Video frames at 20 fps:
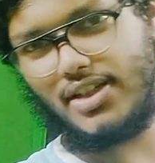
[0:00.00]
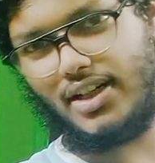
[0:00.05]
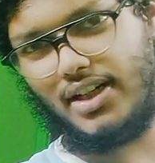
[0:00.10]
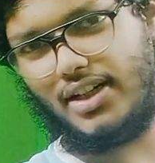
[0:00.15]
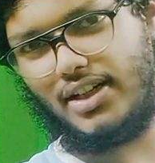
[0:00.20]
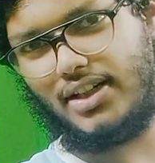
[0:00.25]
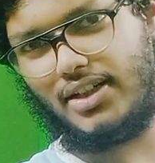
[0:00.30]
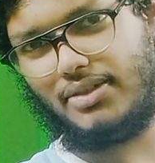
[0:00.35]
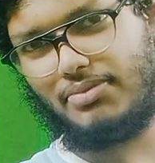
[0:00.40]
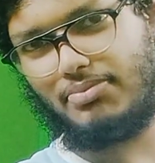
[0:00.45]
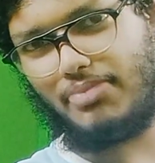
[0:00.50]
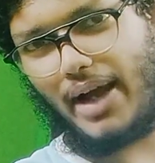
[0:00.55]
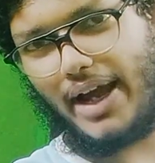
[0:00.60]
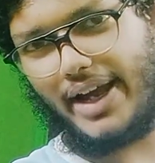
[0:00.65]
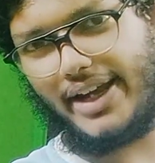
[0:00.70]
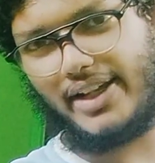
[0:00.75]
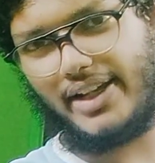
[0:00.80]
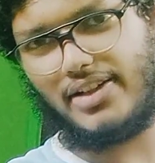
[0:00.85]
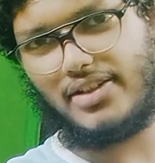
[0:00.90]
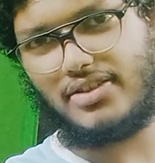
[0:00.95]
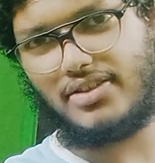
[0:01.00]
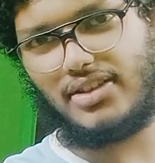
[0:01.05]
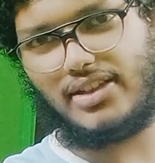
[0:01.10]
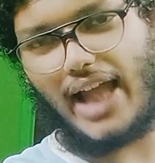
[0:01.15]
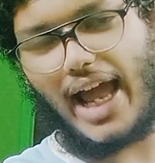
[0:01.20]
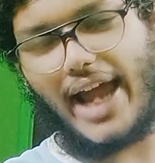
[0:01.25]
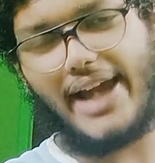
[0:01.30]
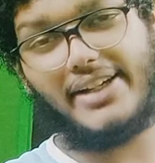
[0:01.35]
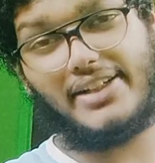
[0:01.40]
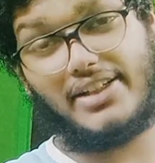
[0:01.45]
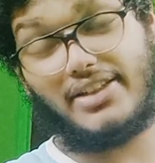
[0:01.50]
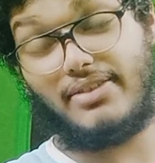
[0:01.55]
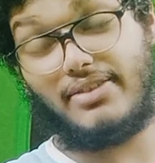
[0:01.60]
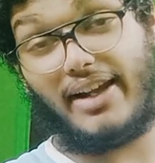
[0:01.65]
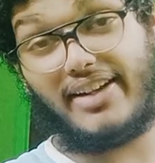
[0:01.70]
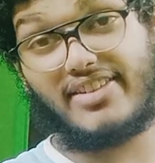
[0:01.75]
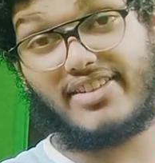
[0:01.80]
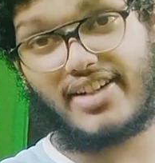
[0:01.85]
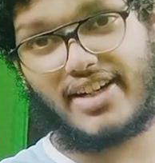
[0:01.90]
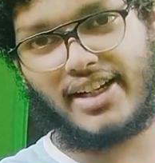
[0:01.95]
My
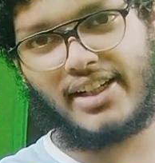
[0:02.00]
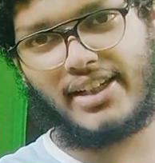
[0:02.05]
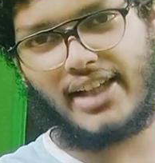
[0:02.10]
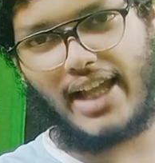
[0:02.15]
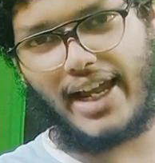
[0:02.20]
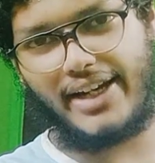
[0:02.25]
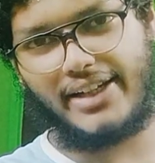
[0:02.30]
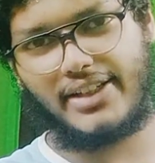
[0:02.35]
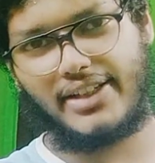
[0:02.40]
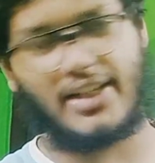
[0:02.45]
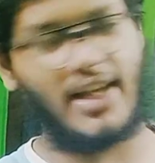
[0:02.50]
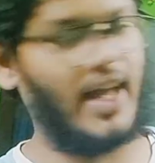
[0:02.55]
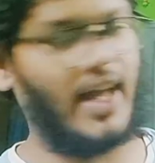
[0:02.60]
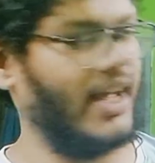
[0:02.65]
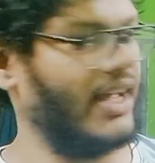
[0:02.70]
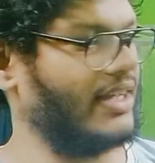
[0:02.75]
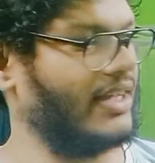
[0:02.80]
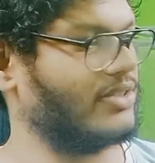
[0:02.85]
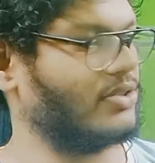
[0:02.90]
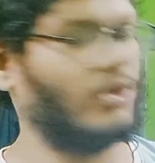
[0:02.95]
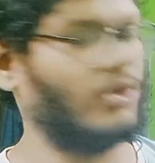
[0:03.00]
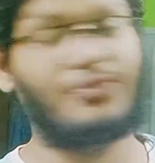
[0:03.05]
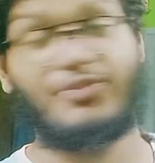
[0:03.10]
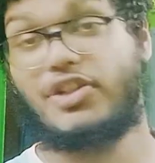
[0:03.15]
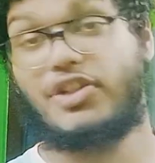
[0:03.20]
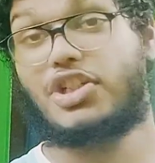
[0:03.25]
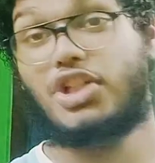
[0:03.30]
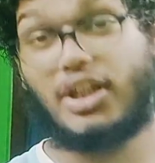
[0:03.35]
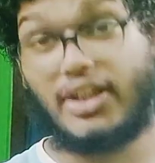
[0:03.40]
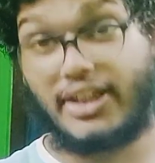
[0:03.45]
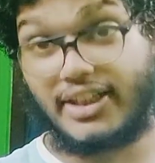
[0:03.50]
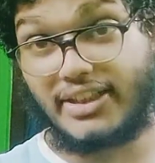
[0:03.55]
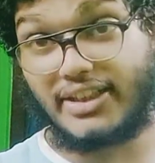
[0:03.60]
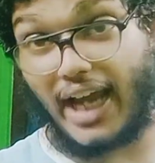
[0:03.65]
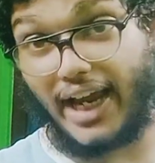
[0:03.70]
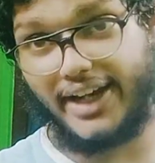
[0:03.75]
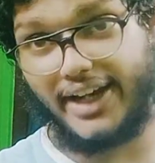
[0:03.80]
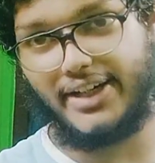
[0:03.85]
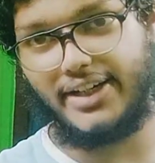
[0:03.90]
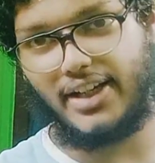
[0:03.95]
ring light has officially
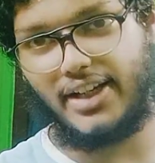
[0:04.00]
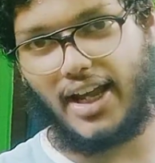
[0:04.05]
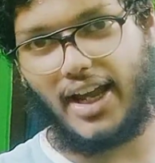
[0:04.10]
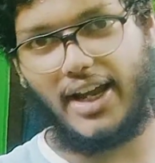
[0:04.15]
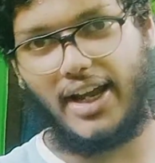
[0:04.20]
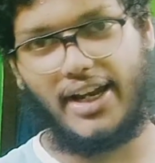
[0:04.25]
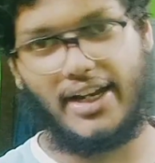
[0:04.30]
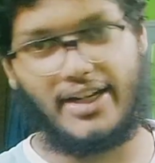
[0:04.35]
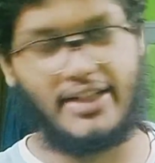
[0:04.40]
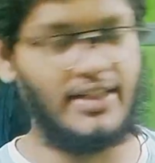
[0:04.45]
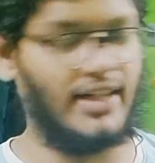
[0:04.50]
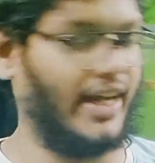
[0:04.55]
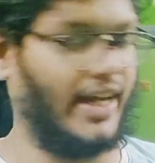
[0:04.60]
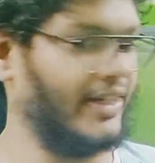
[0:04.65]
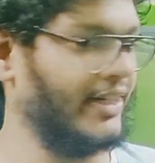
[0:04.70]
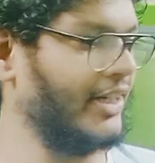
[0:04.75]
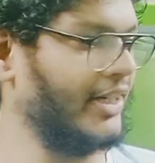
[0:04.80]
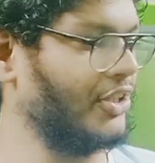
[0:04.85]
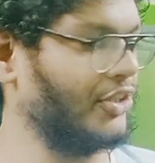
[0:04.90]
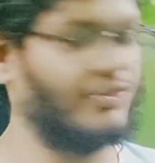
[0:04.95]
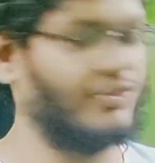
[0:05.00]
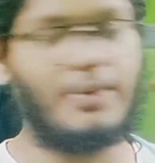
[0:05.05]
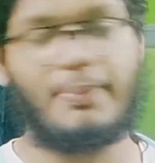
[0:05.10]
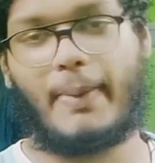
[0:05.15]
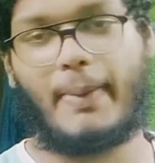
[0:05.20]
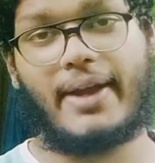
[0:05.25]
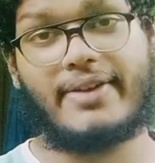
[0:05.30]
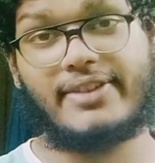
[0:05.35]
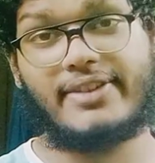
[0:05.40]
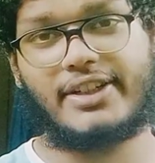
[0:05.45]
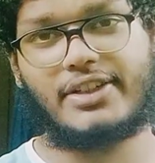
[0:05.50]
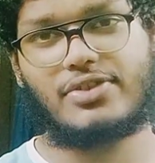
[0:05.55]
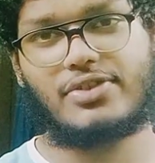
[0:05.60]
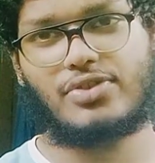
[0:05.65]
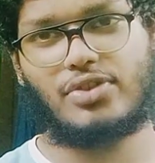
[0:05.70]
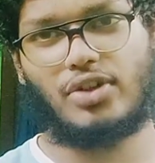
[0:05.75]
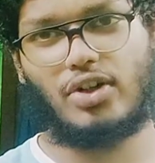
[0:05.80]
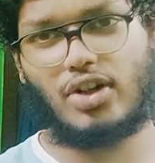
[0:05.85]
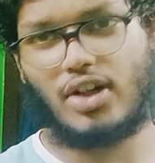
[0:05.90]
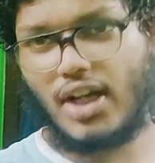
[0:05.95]
died and I need to repair it.
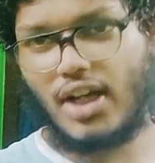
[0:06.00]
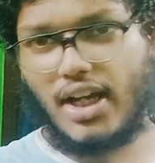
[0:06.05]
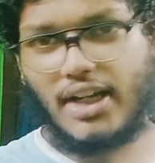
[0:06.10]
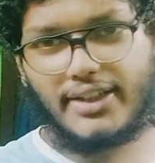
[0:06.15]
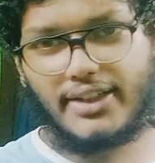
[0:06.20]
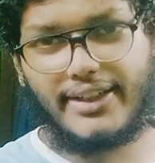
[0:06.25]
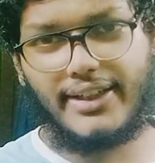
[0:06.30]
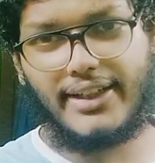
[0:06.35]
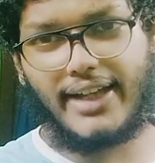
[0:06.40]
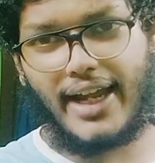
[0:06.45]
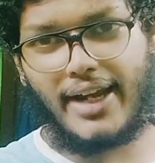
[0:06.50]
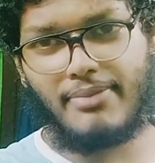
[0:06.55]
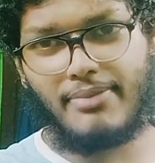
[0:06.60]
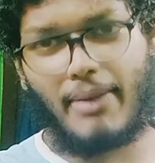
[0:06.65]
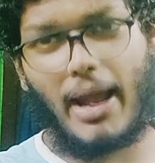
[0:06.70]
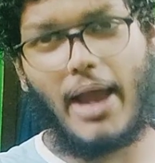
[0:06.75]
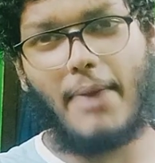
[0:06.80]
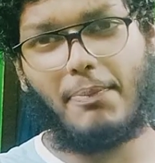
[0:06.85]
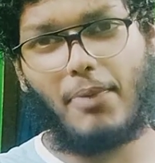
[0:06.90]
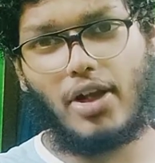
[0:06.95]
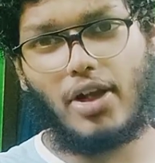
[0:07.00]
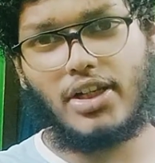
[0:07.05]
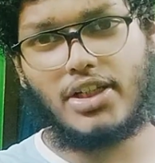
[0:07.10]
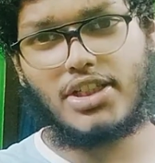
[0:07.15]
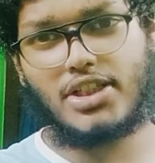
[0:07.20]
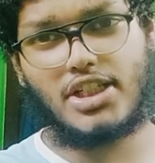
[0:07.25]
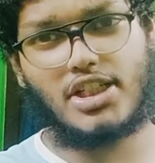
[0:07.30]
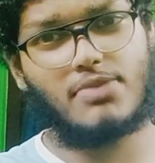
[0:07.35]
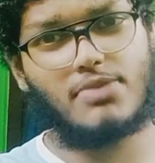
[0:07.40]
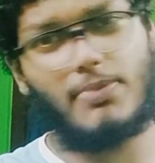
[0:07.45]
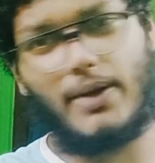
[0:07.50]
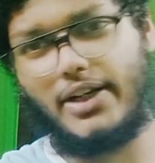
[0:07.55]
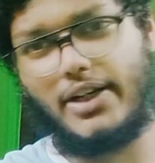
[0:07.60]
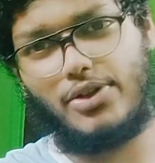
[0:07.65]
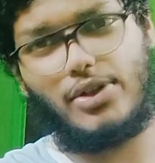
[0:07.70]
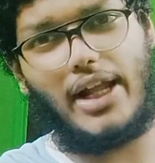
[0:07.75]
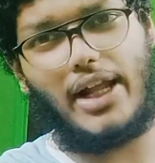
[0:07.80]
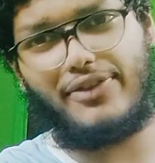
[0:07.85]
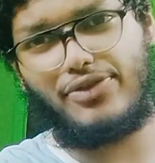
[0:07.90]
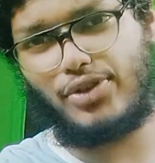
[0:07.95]
So till then, my apologies, but
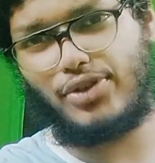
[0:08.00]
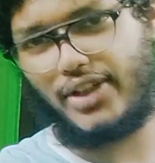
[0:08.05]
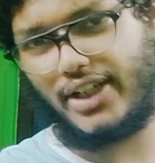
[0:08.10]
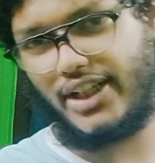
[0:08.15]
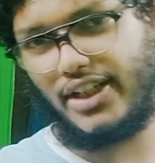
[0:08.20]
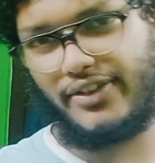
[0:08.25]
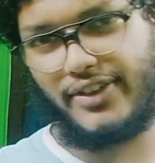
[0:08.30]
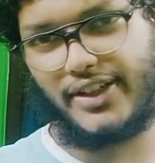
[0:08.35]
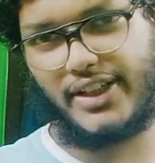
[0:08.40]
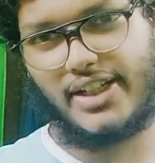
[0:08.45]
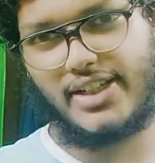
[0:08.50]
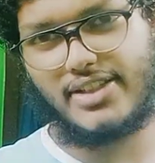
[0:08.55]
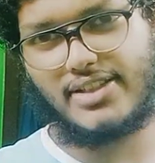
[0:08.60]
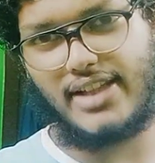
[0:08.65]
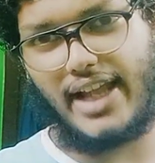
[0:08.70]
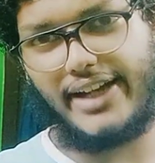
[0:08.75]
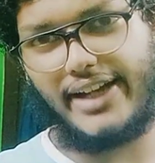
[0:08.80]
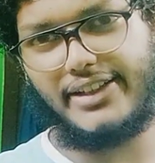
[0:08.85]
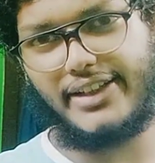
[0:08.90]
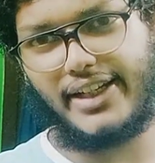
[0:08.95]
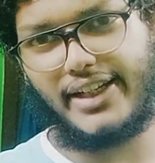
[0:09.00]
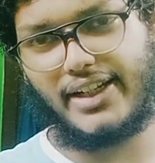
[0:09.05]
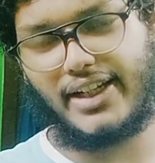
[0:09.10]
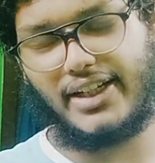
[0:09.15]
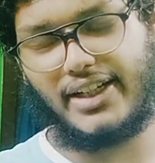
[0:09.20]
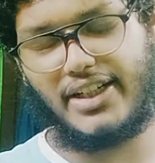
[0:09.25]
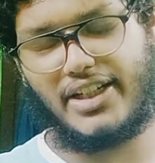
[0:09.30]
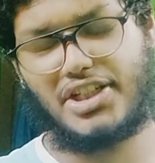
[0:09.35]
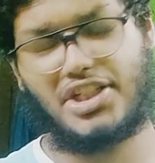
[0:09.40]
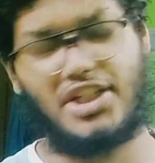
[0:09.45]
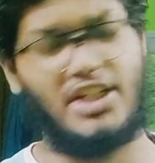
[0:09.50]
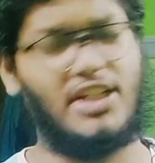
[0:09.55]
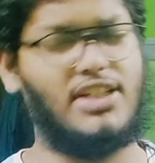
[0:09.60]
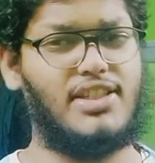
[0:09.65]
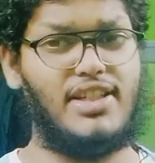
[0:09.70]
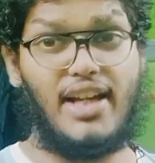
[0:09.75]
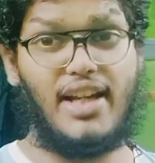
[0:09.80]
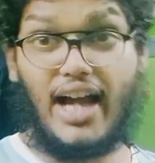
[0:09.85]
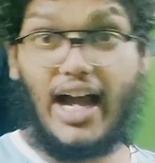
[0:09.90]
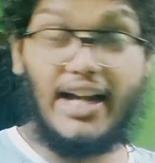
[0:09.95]
you'll have to deal with this lighting conditions.